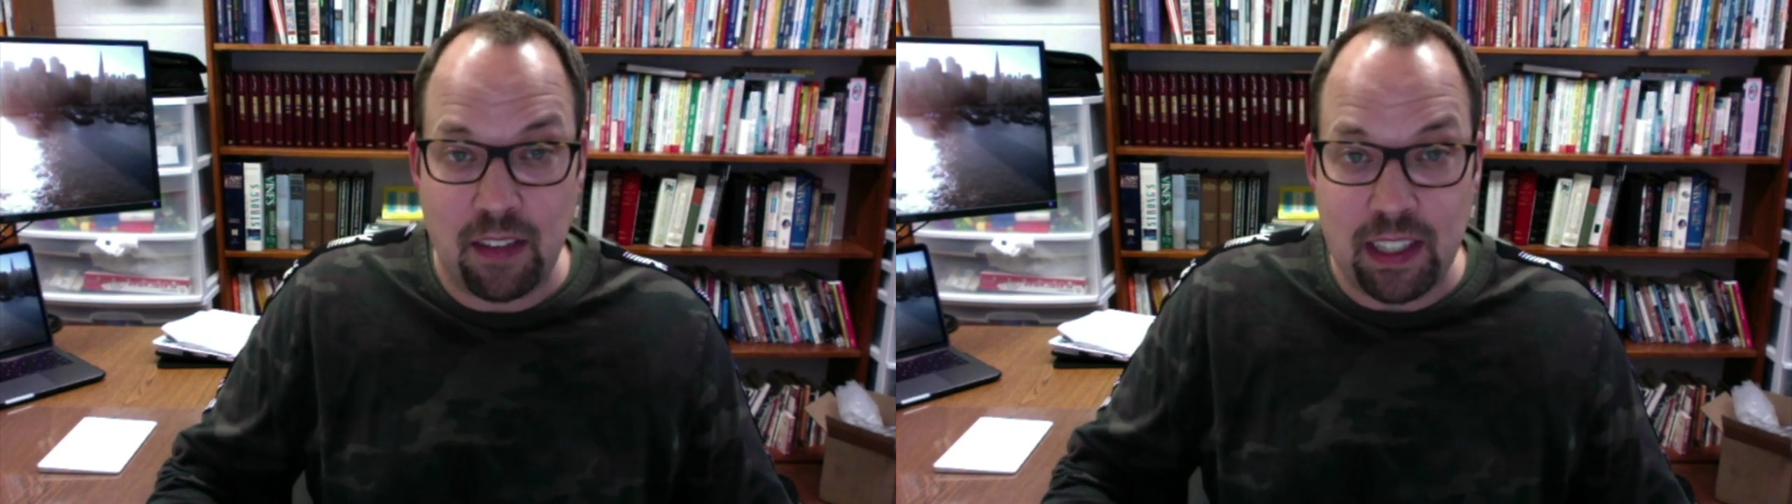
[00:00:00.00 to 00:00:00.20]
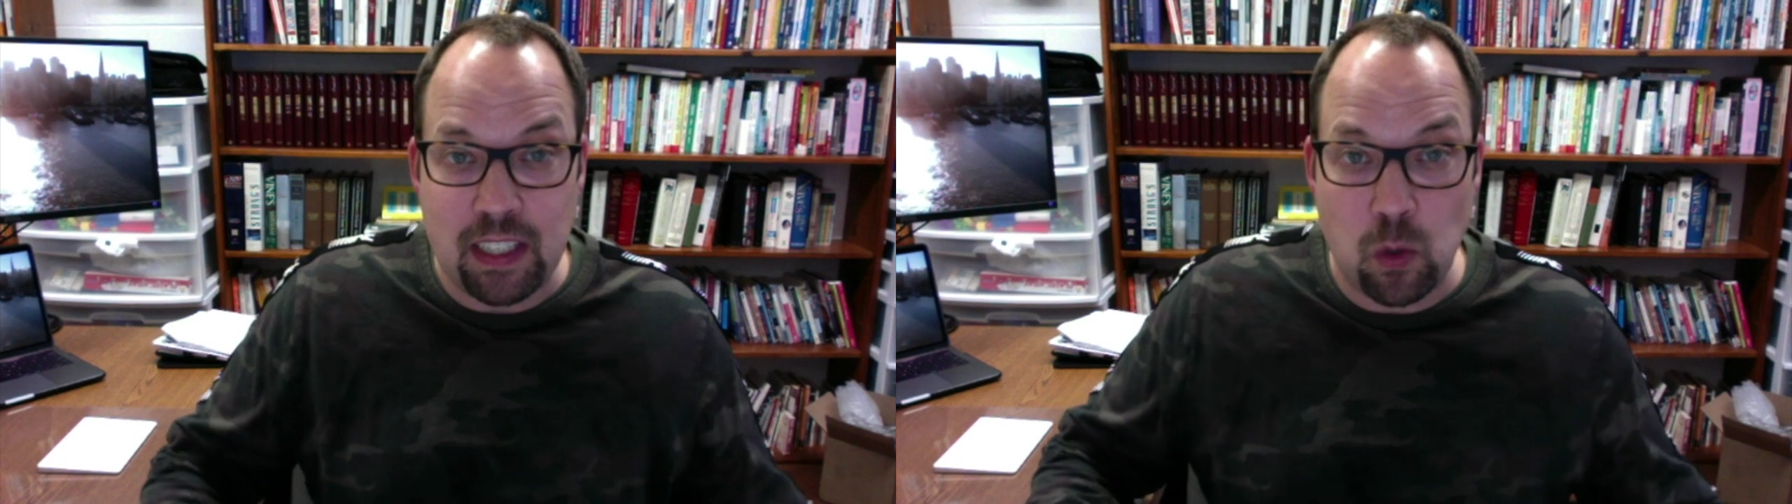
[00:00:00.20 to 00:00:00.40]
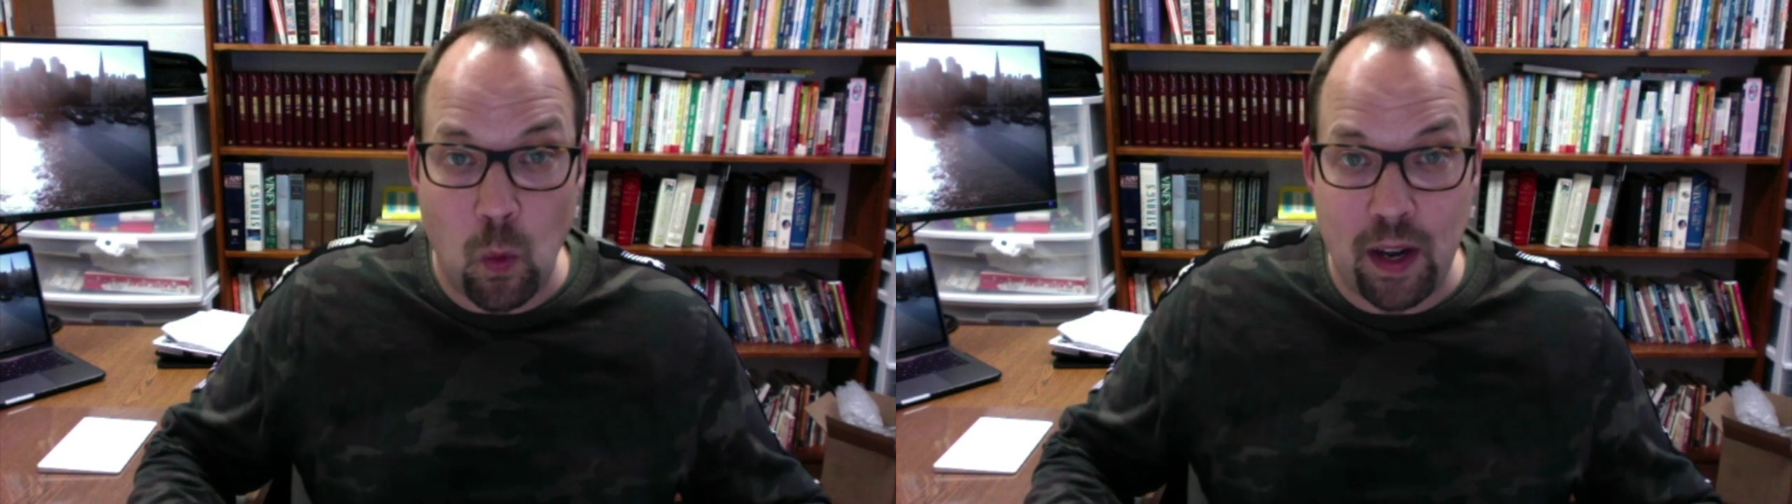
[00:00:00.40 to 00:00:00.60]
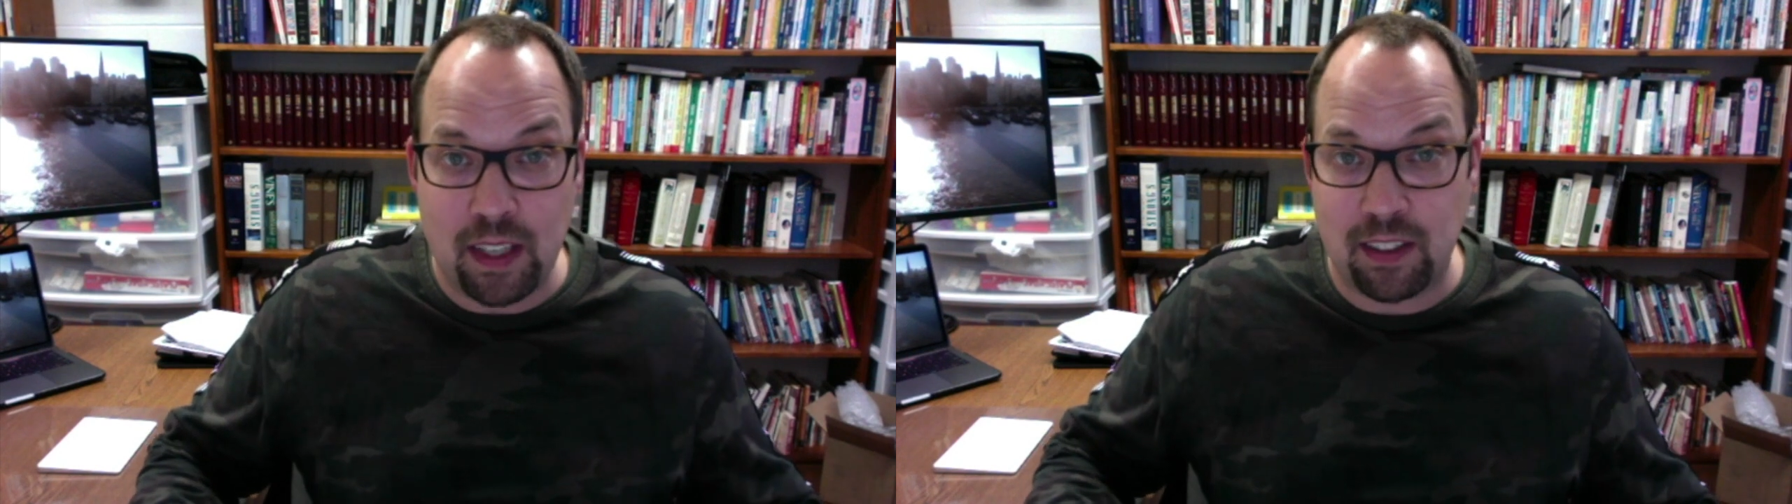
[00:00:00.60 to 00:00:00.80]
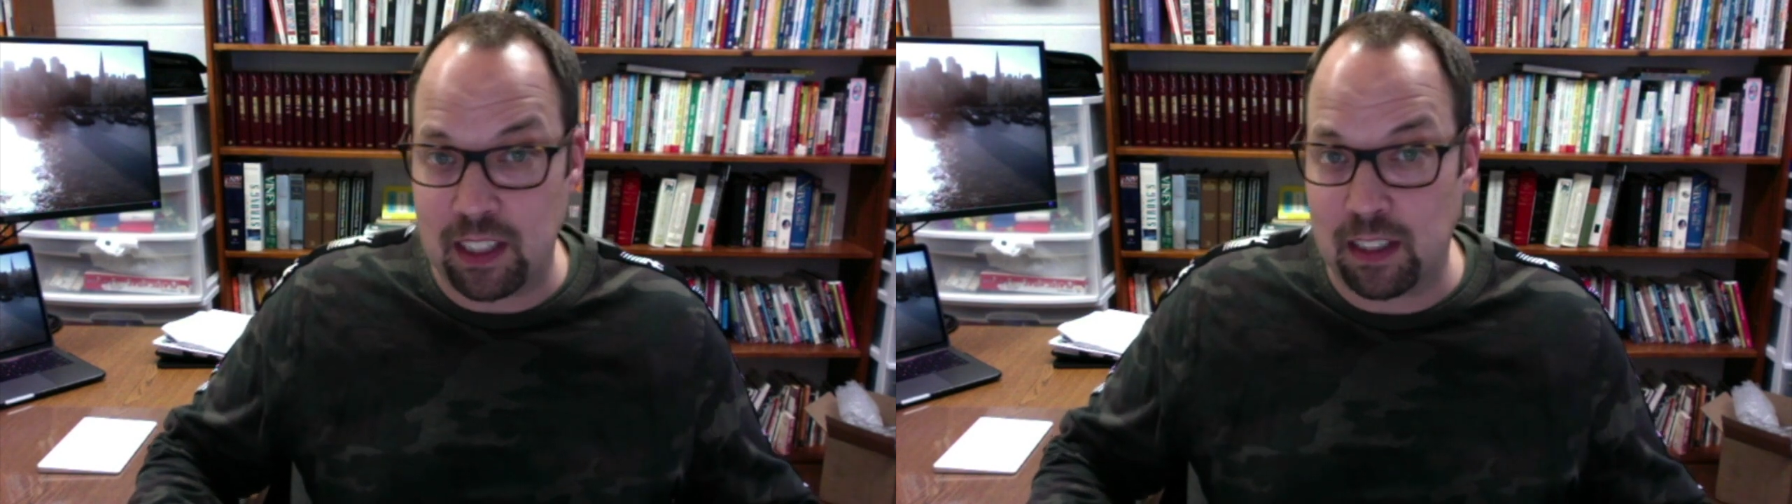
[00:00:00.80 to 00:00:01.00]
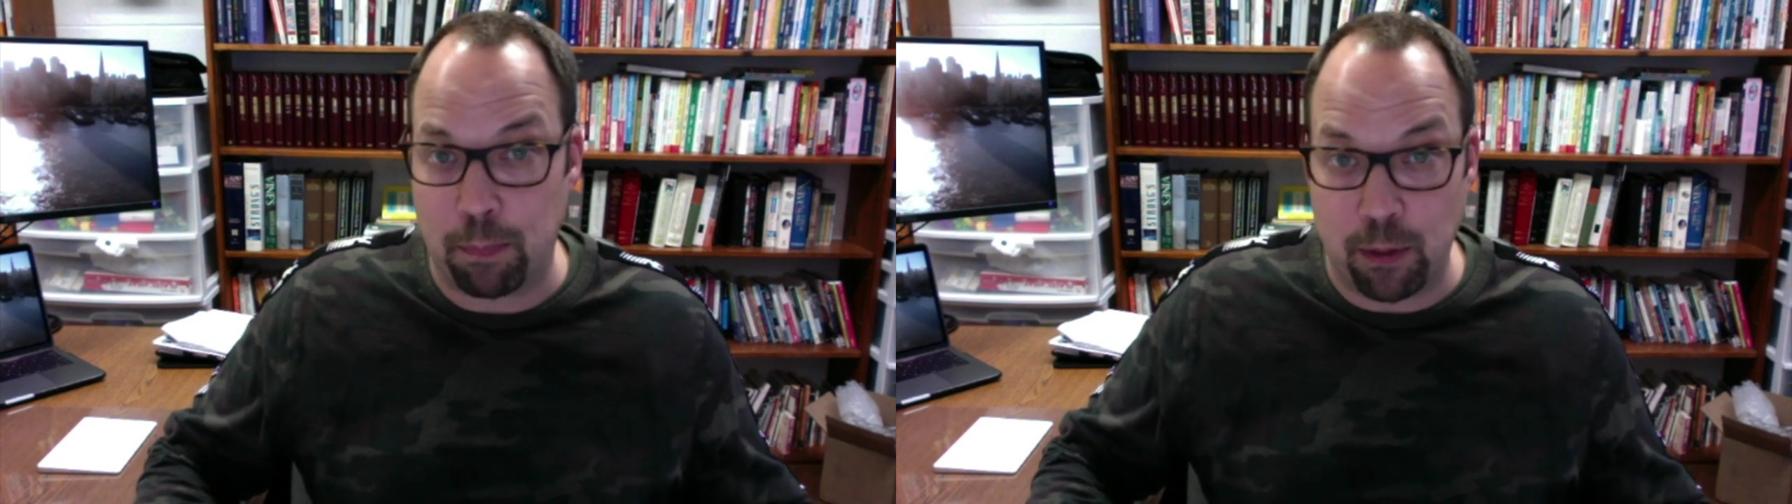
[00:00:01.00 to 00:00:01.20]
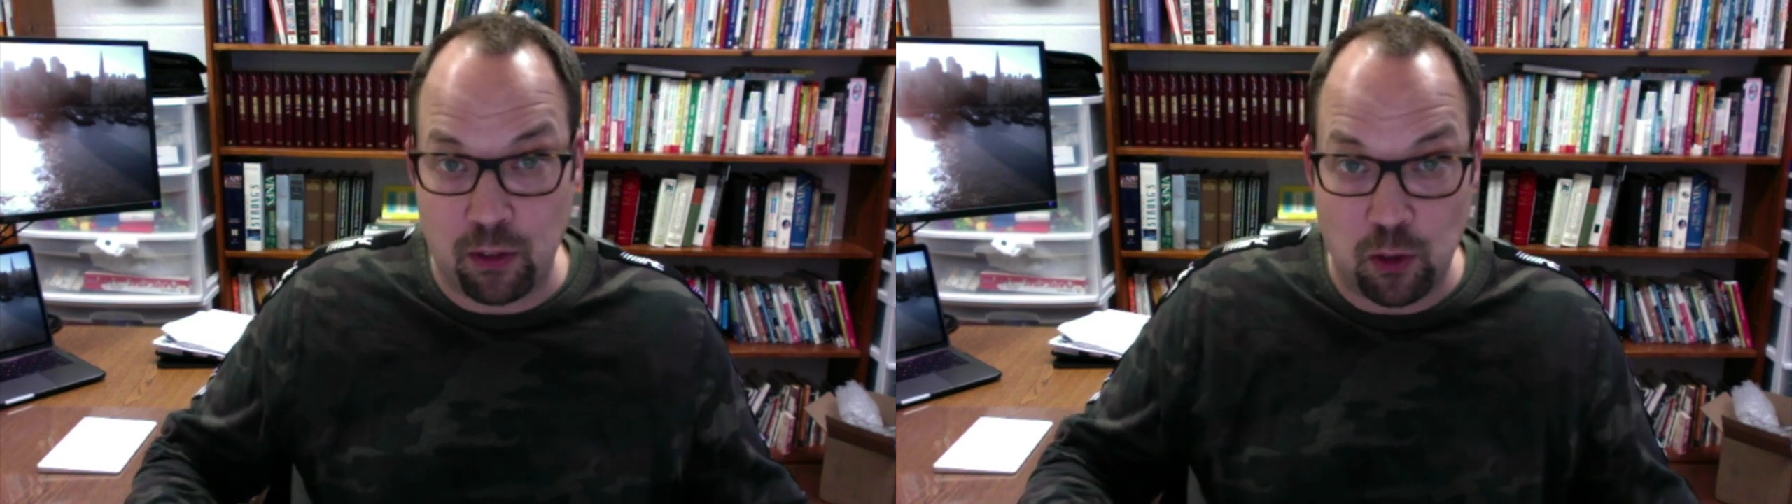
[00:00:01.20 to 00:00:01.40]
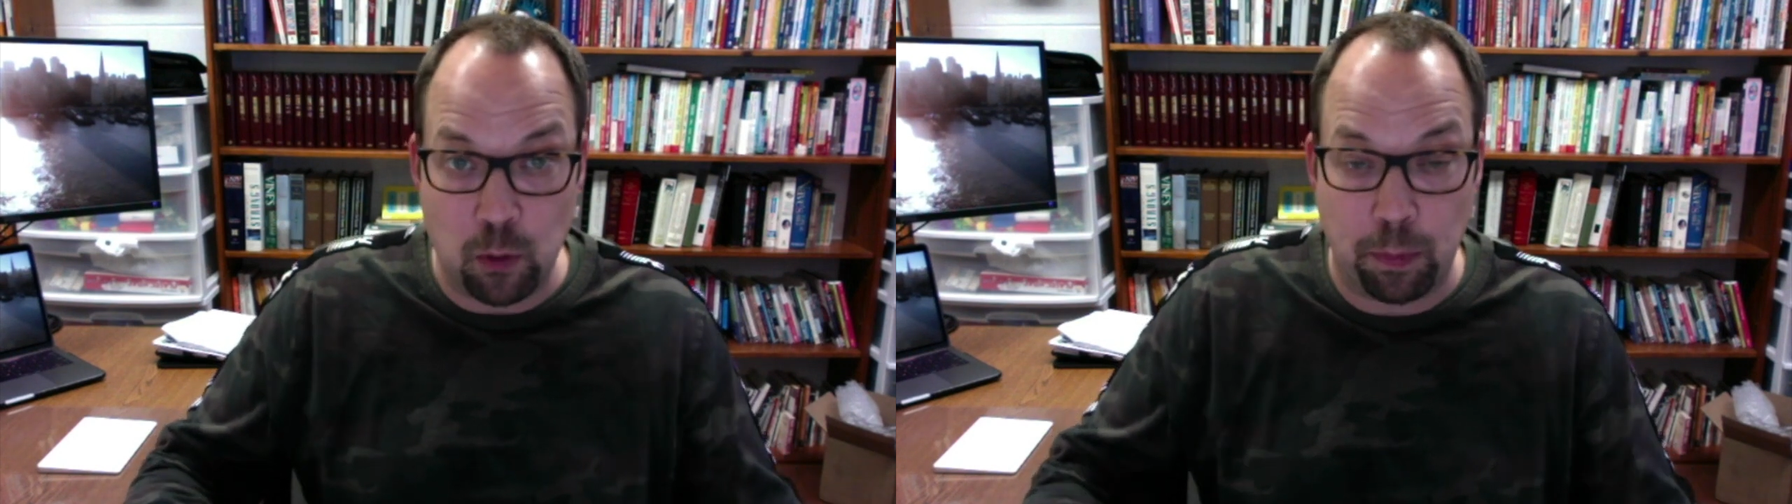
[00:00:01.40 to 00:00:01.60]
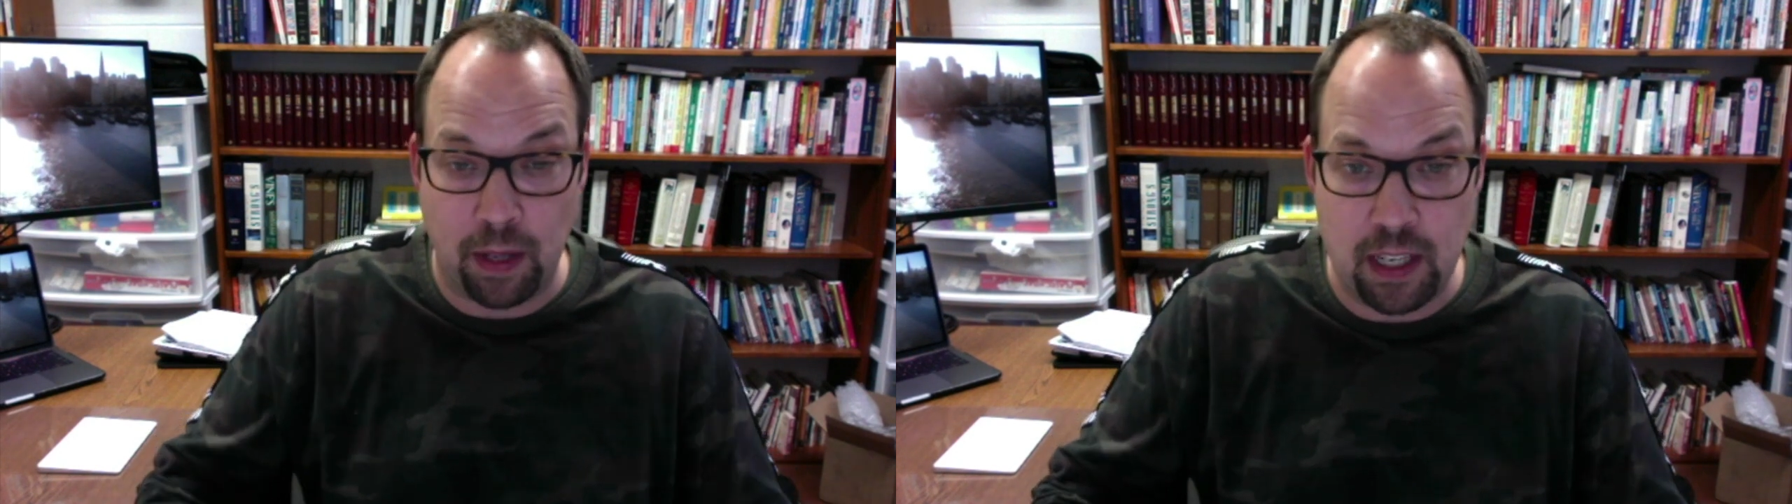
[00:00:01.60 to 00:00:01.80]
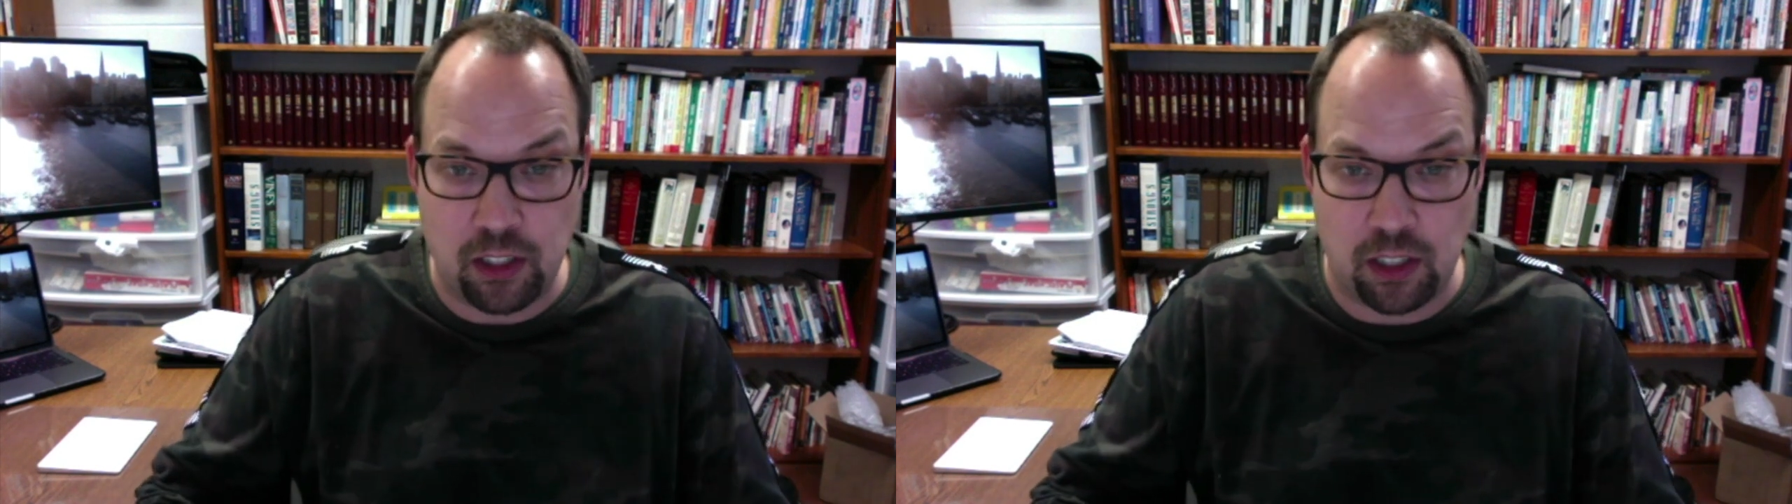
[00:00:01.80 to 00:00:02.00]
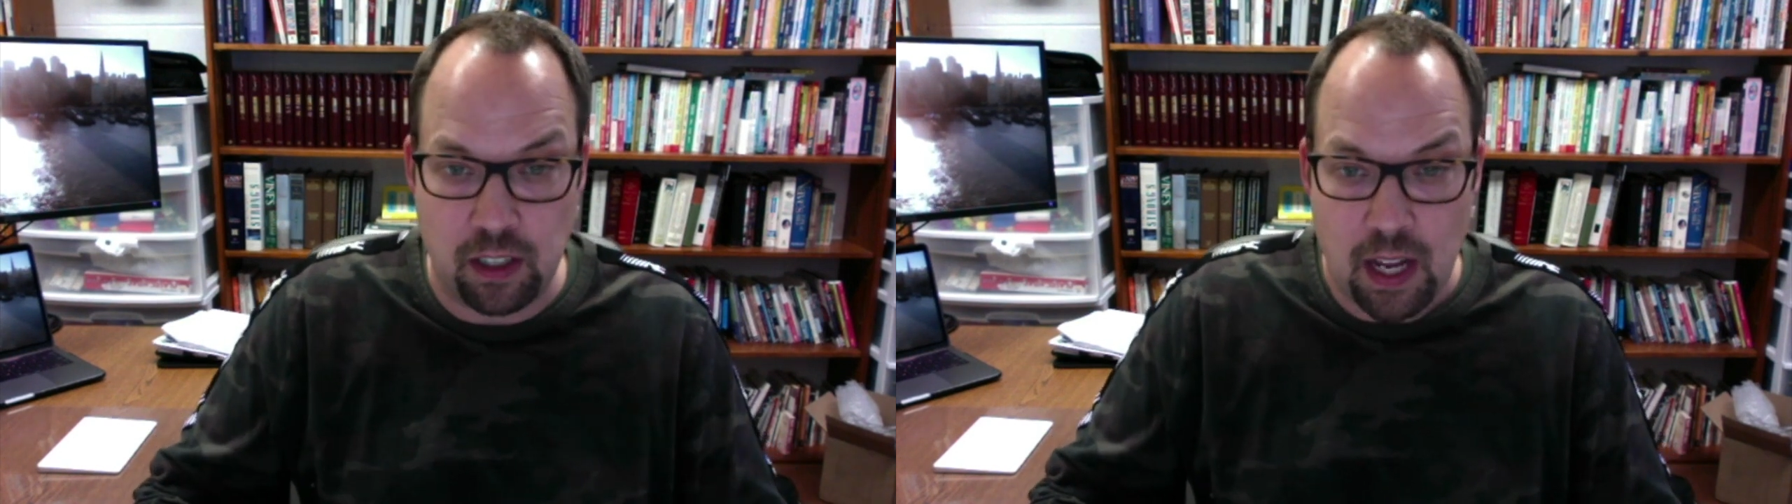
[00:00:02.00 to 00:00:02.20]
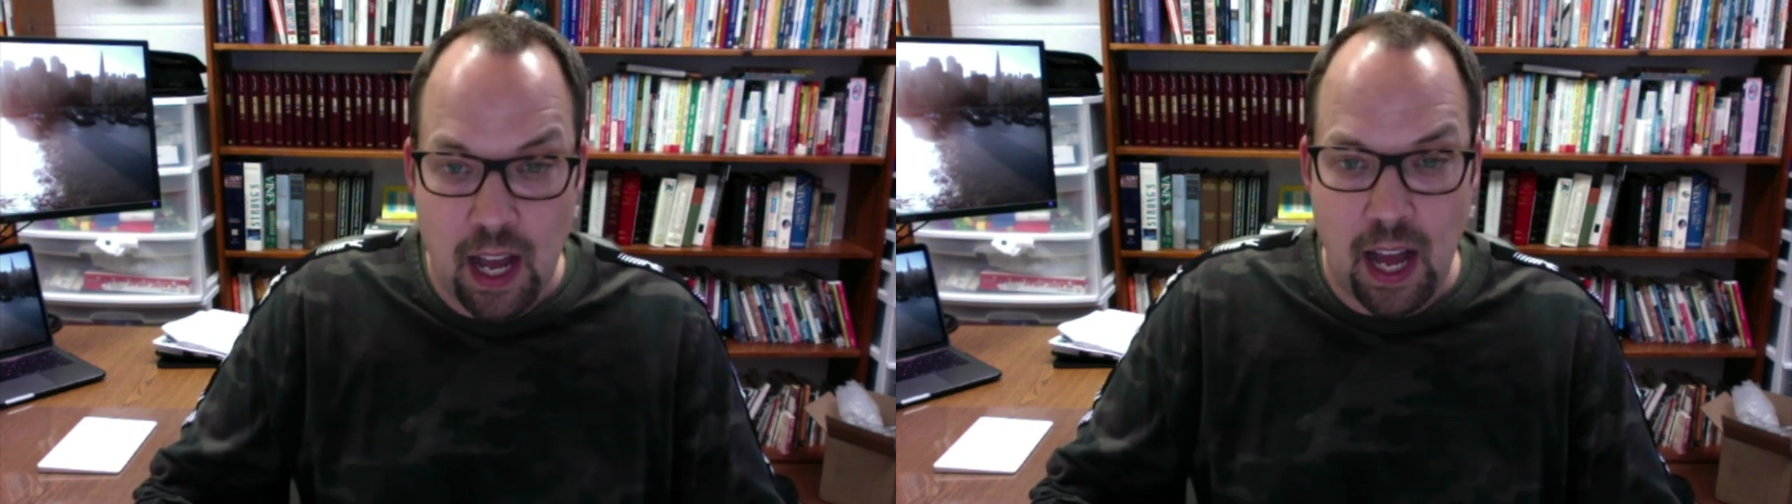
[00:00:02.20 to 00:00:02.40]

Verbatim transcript: He doesn't want us just to pursue pleasure,